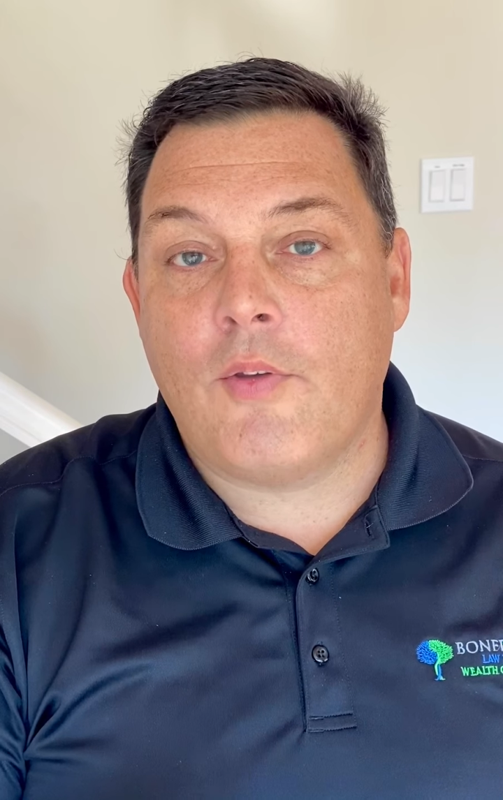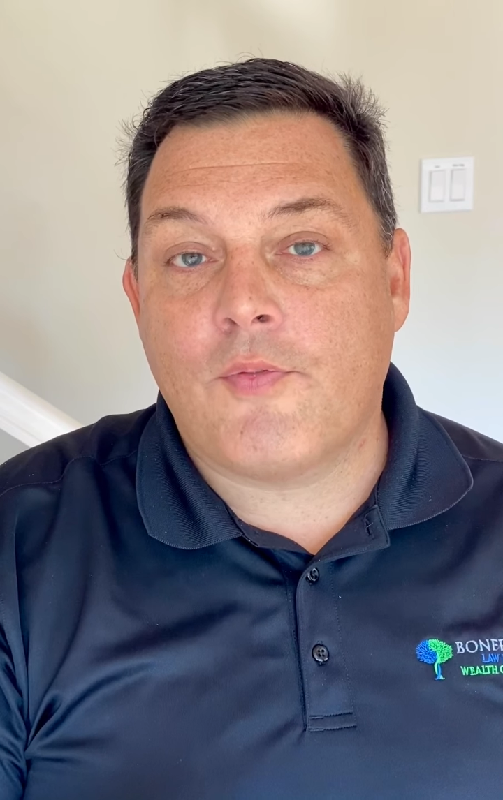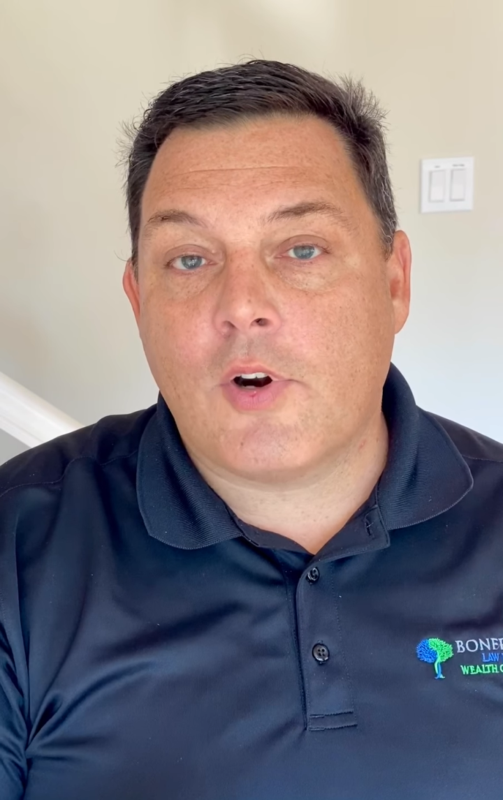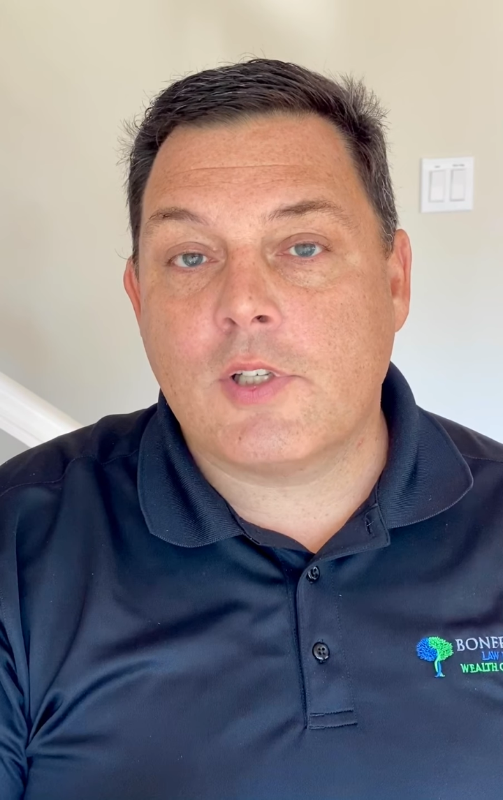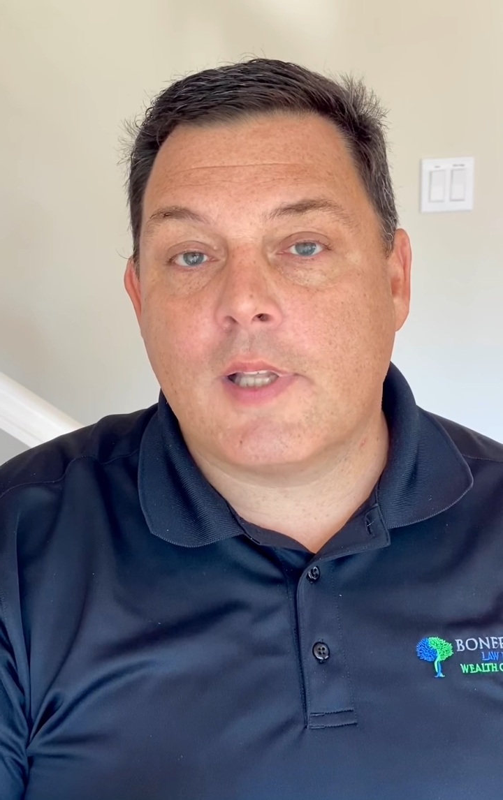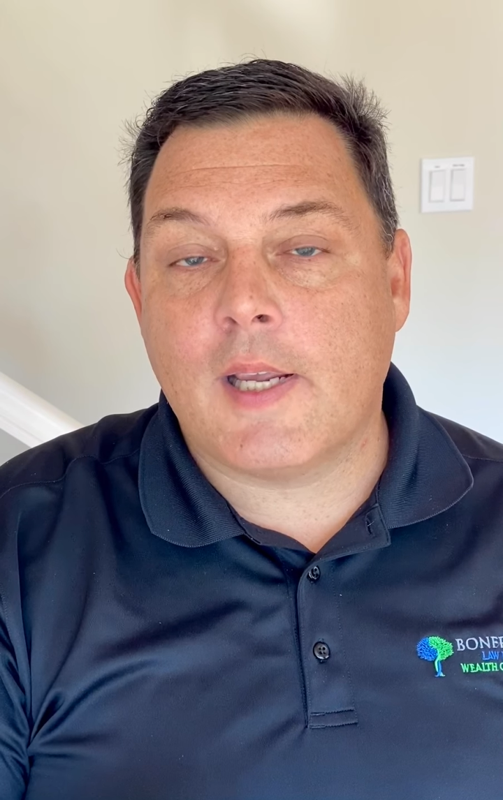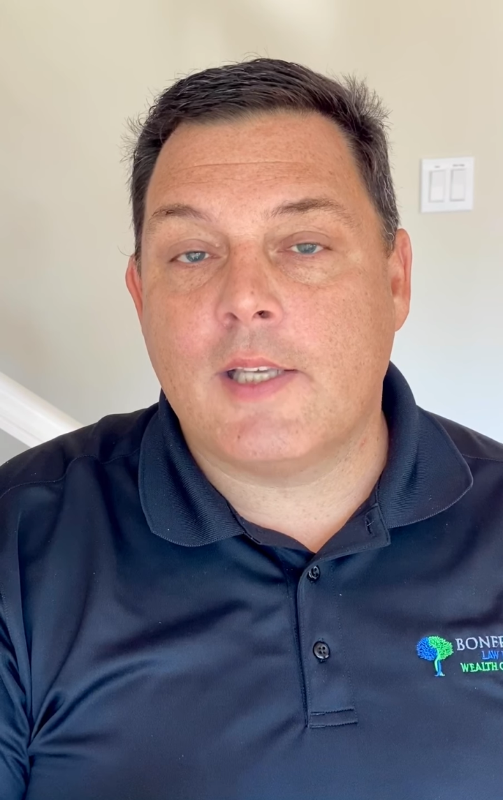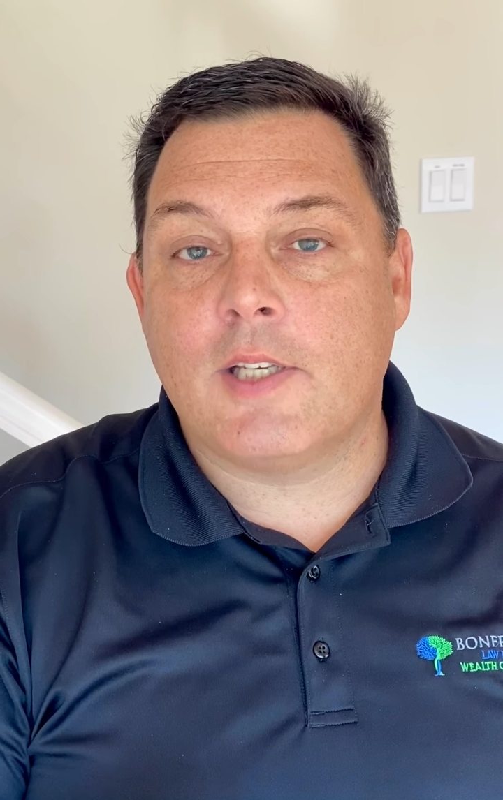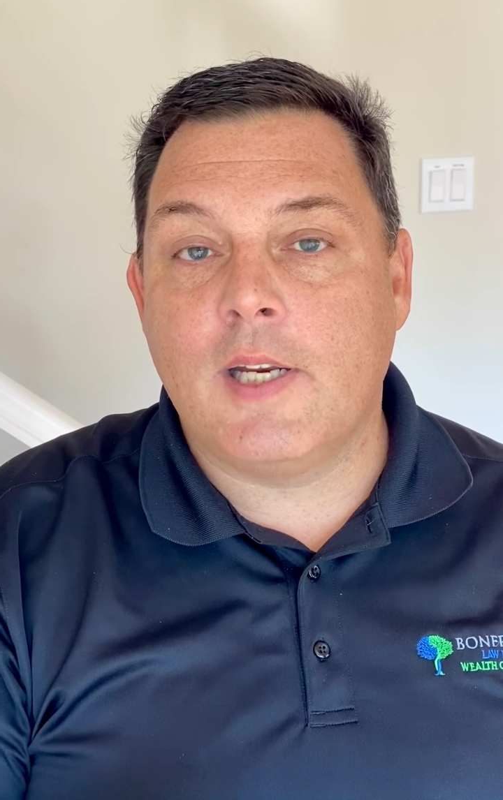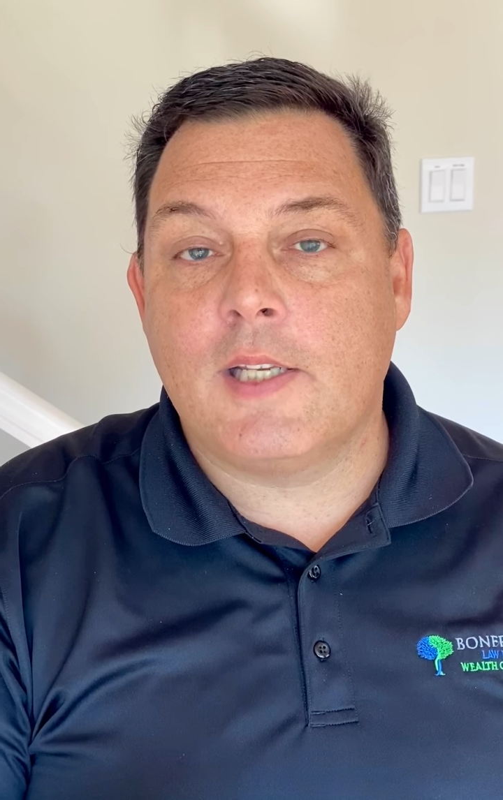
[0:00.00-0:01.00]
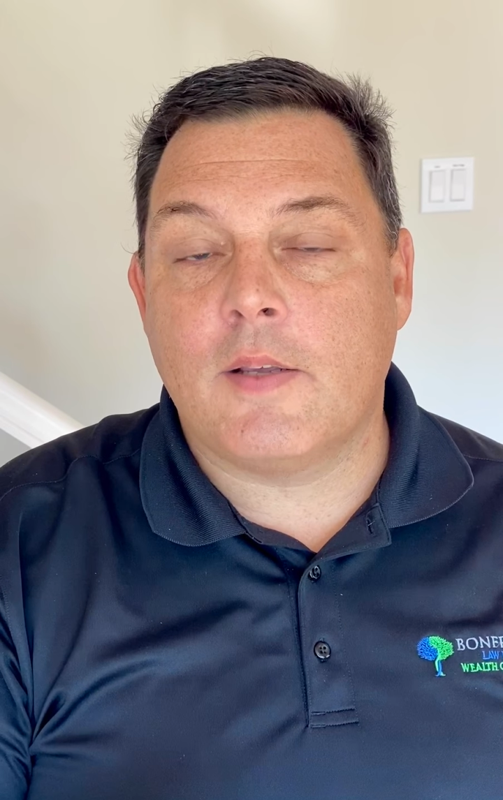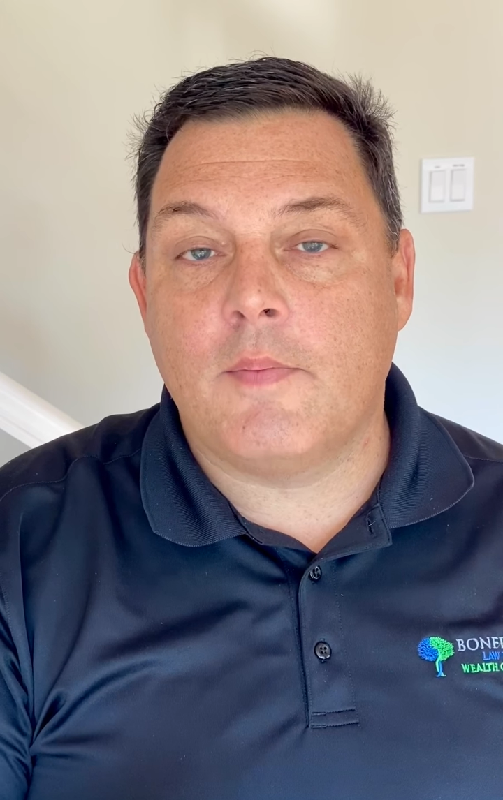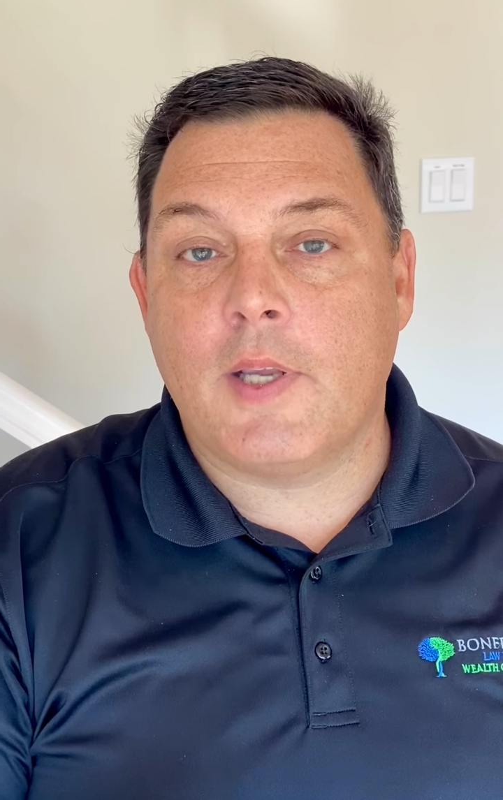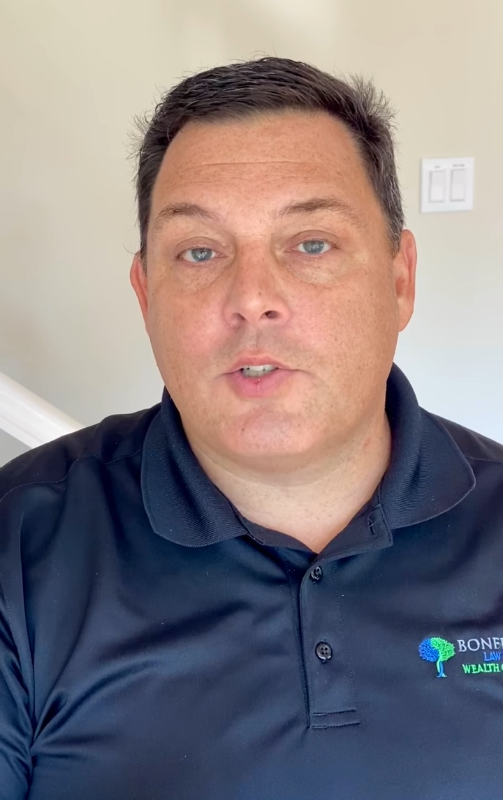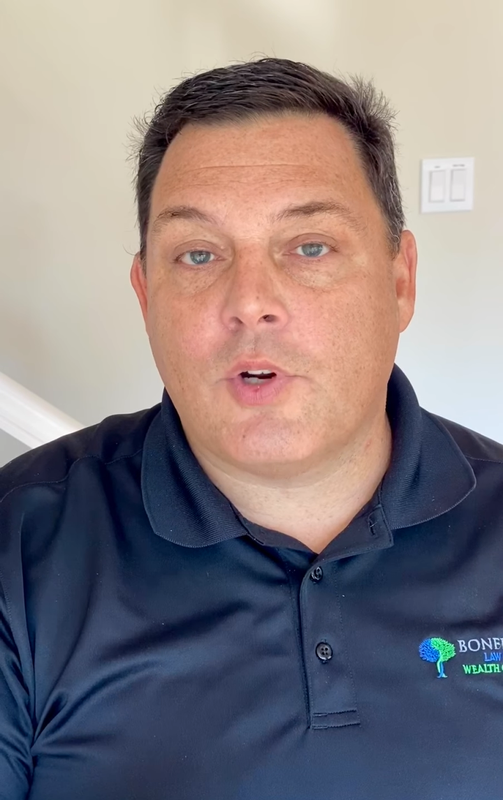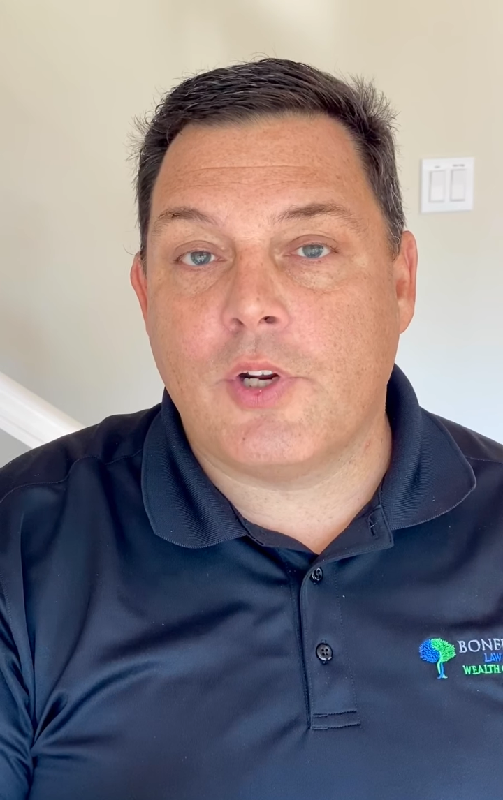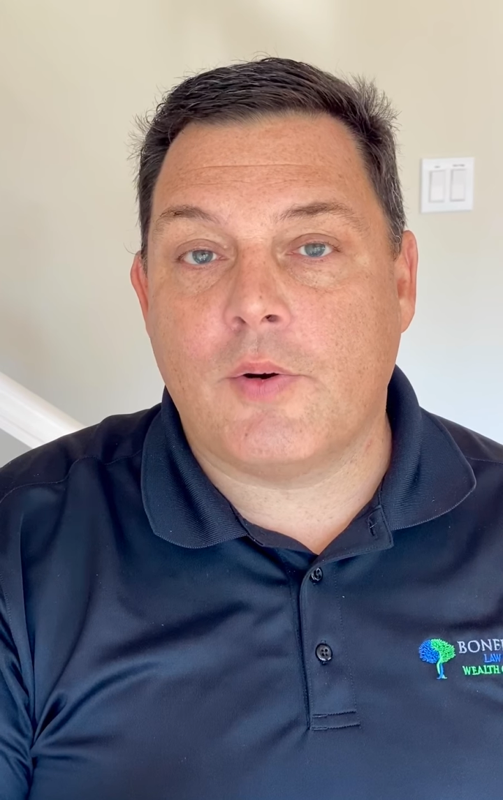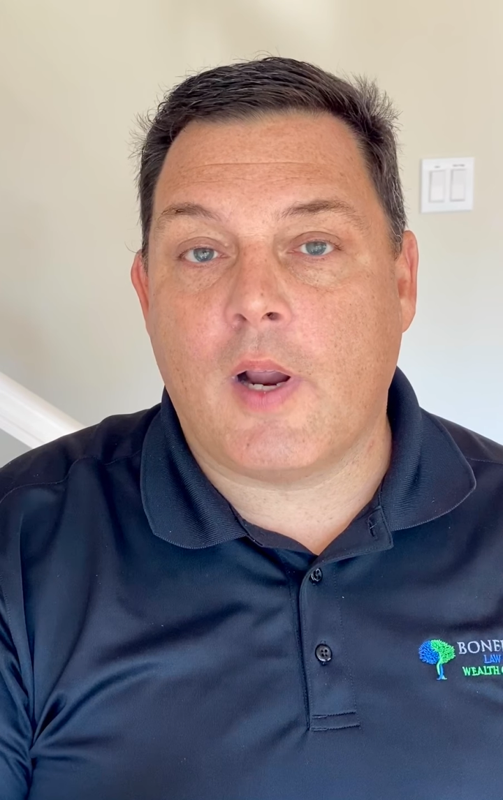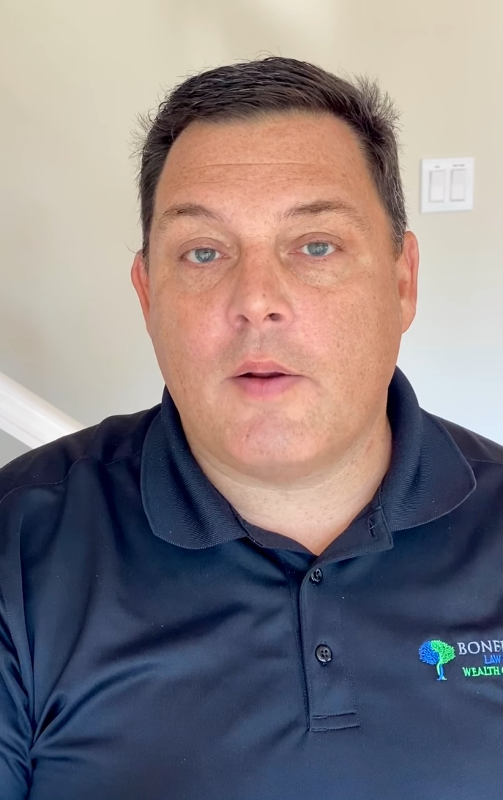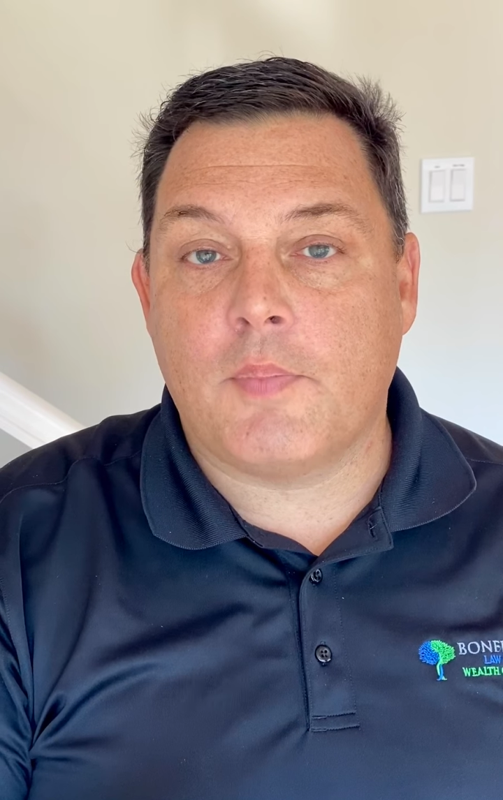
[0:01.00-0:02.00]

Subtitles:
the first thing is you need to make sure you're